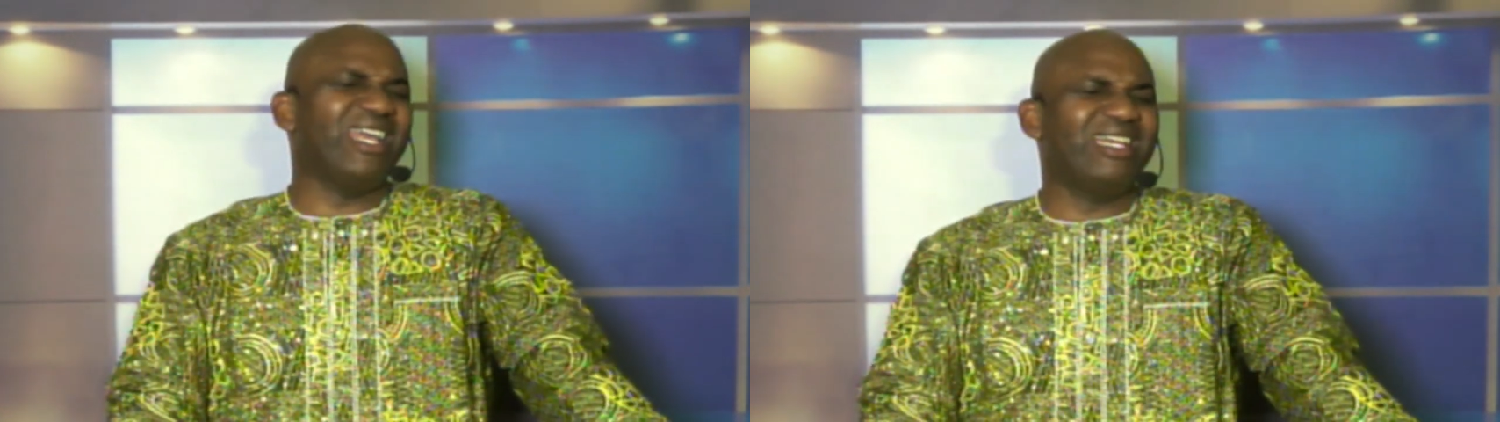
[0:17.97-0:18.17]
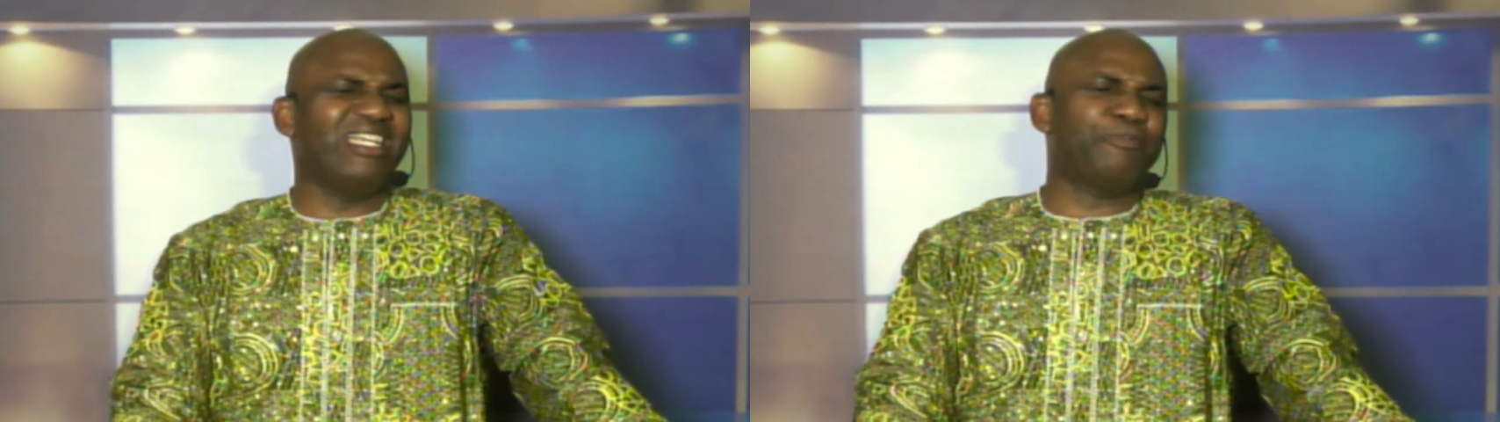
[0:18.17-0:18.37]

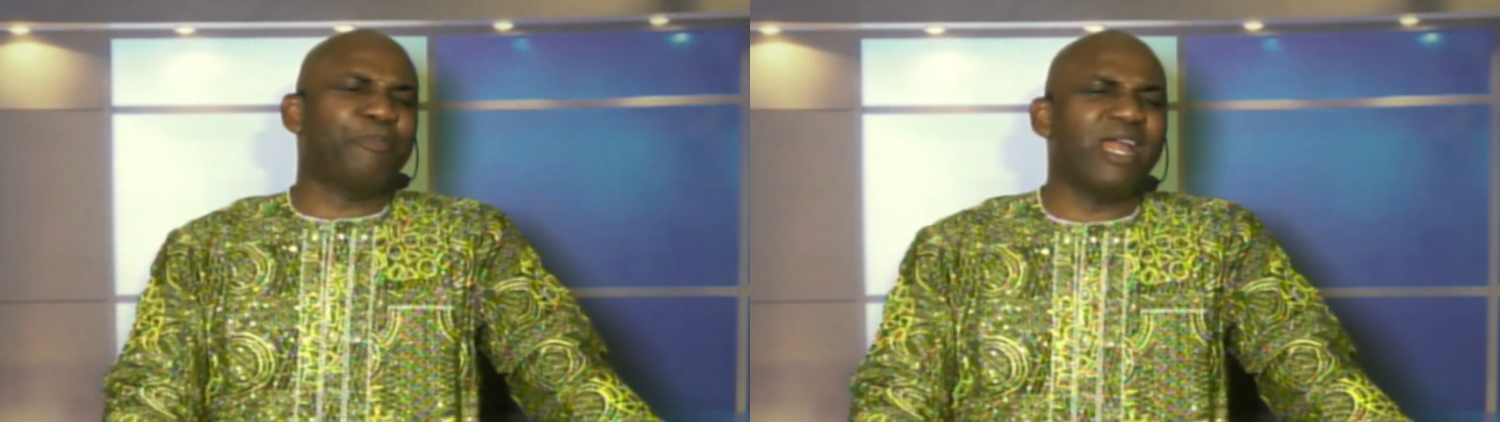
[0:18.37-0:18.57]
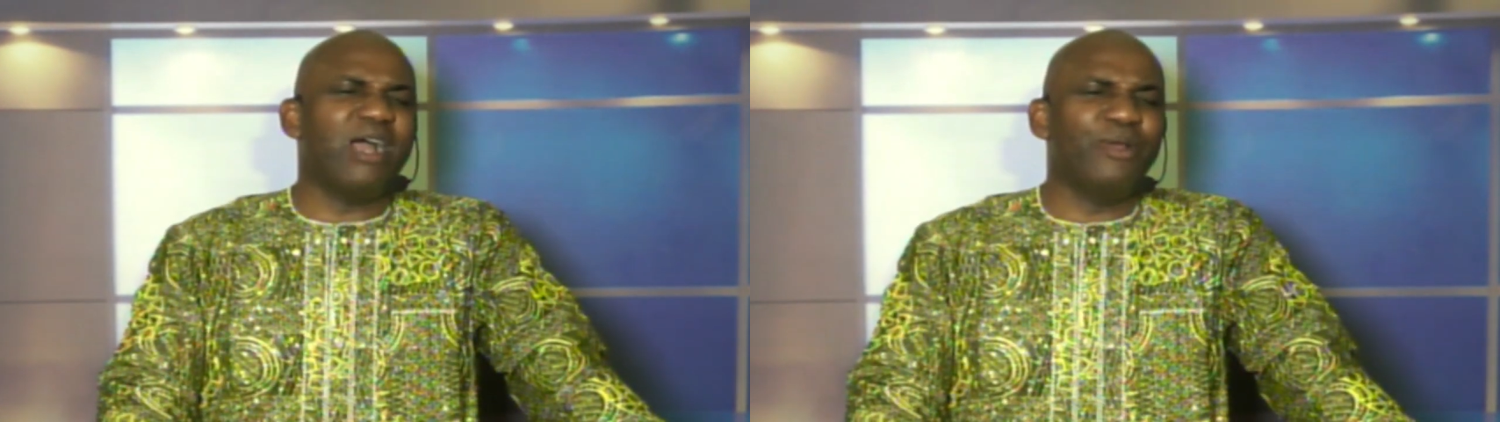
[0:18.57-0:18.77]
this
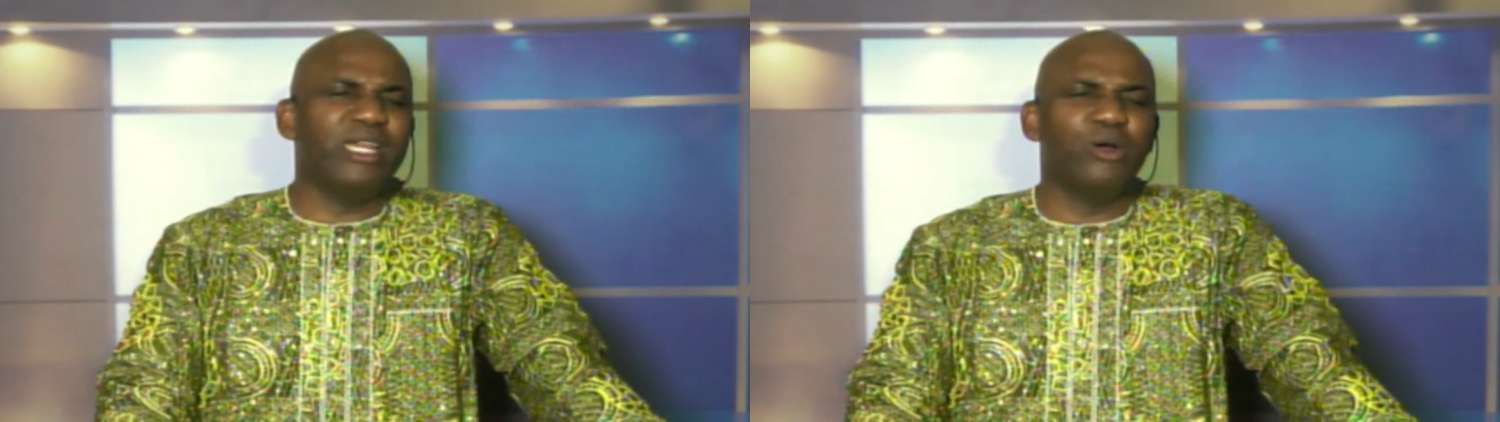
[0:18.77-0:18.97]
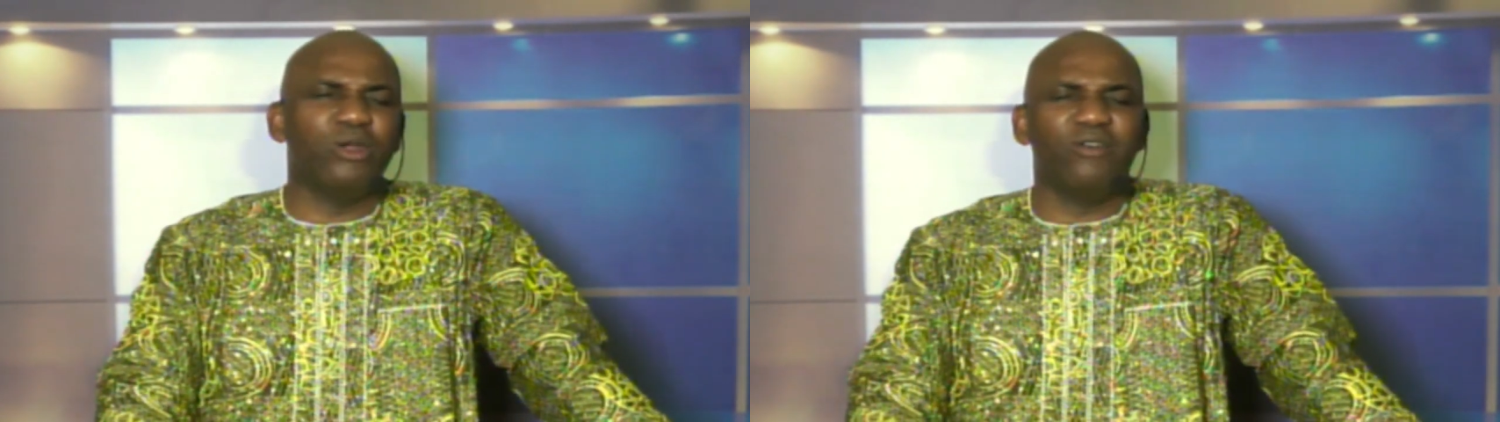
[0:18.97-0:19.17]
prayer with the
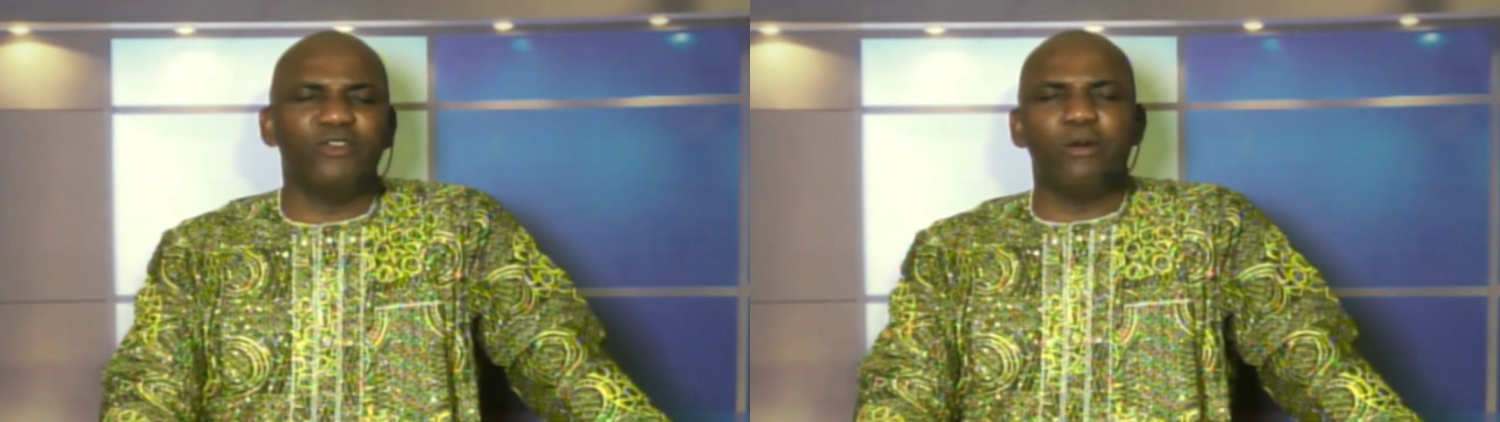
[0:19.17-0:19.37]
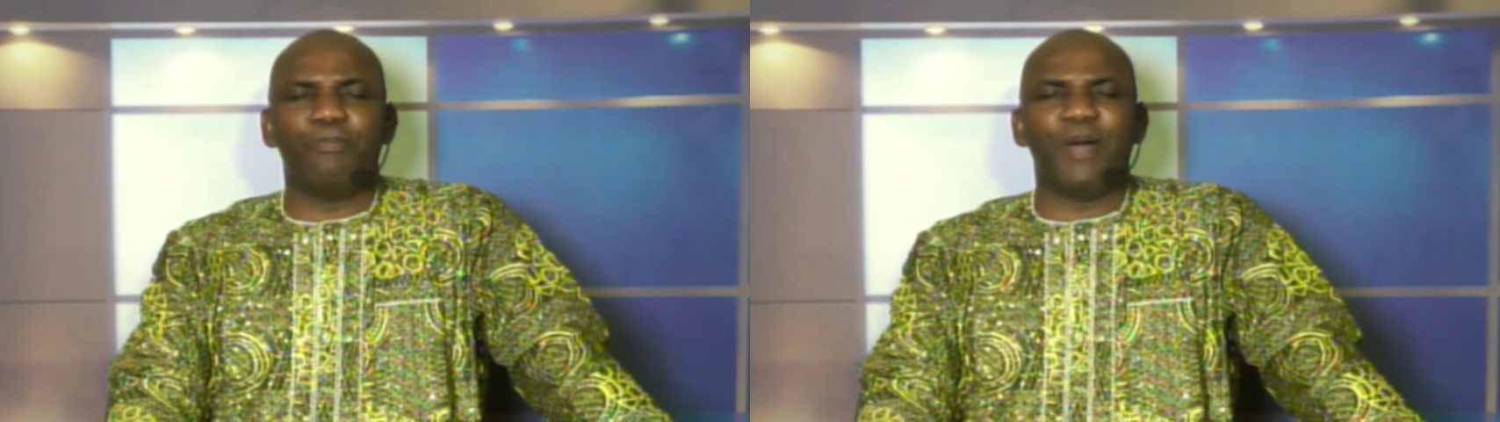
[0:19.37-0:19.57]
whole of
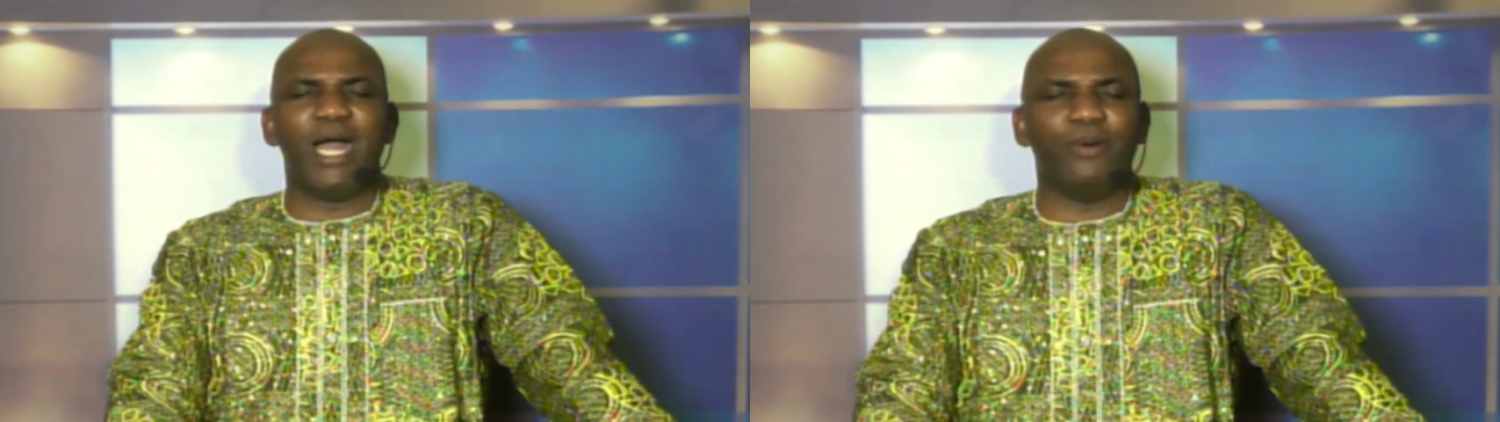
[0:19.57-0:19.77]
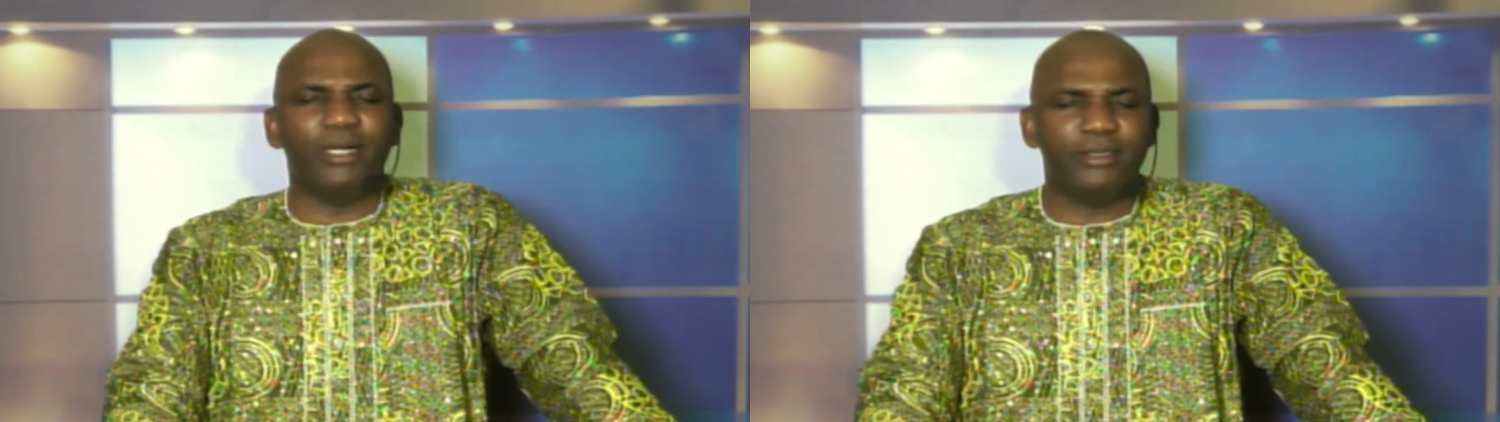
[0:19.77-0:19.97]
your power.